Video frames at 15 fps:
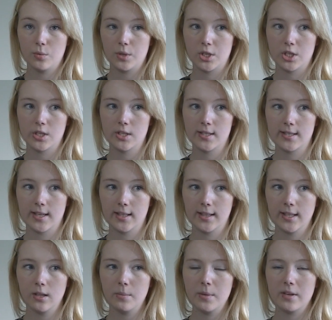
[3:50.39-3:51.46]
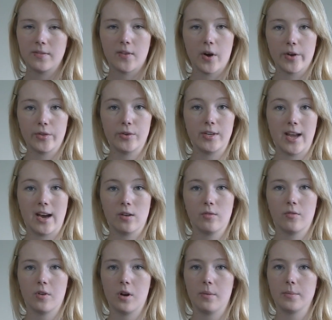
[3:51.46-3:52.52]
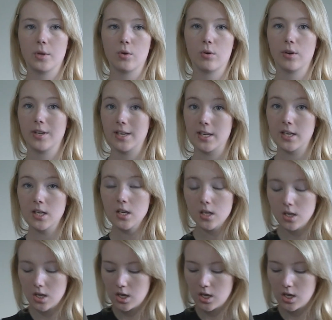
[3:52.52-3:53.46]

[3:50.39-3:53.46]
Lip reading: which is a little bit farther down from your knee